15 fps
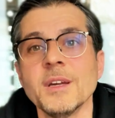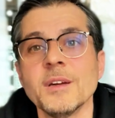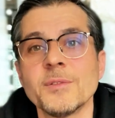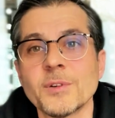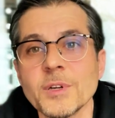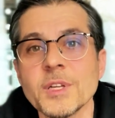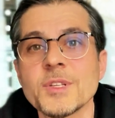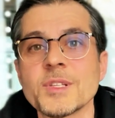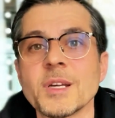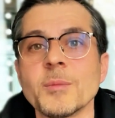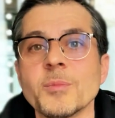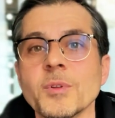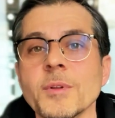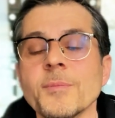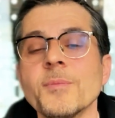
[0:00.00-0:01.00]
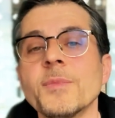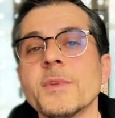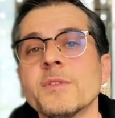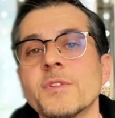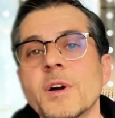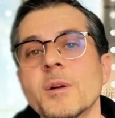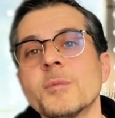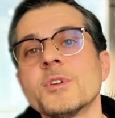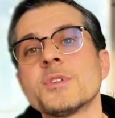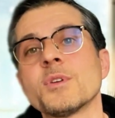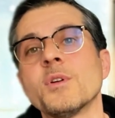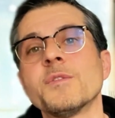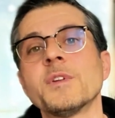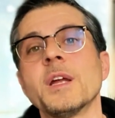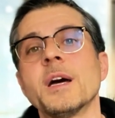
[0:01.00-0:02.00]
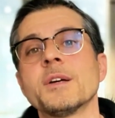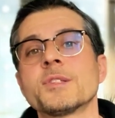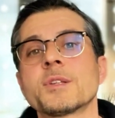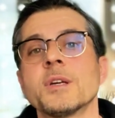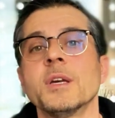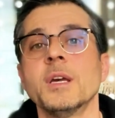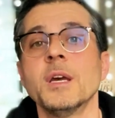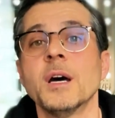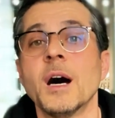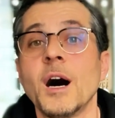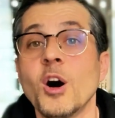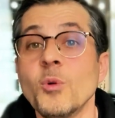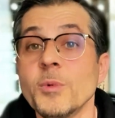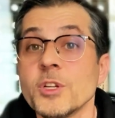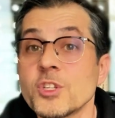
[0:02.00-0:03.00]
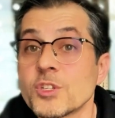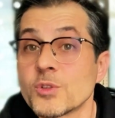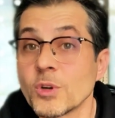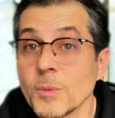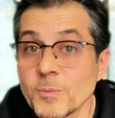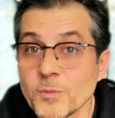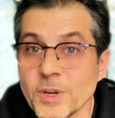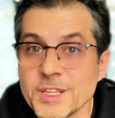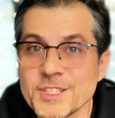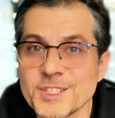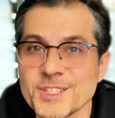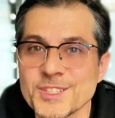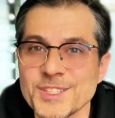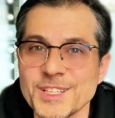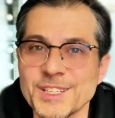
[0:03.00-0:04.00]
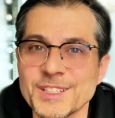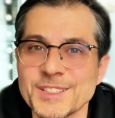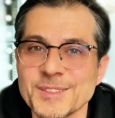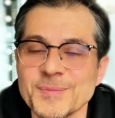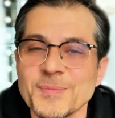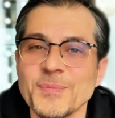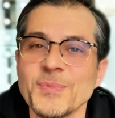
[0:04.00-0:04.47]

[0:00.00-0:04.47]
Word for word: For example, farmers often ask, how much crop waste is needed?